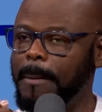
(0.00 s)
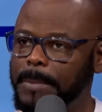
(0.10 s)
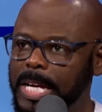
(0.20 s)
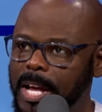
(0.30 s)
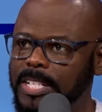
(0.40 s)

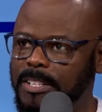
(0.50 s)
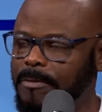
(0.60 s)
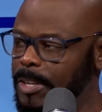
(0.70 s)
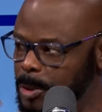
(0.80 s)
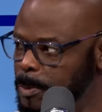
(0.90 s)
because of a
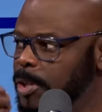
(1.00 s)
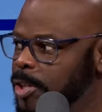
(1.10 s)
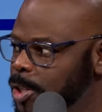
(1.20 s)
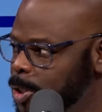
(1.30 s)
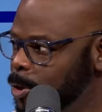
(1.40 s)
spirit of
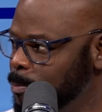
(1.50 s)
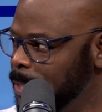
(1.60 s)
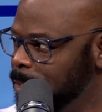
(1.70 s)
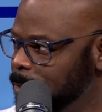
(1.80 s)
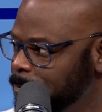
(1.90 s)

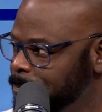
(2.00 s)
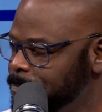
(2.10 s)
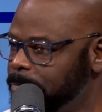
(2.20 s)
discernment, mm-hmm.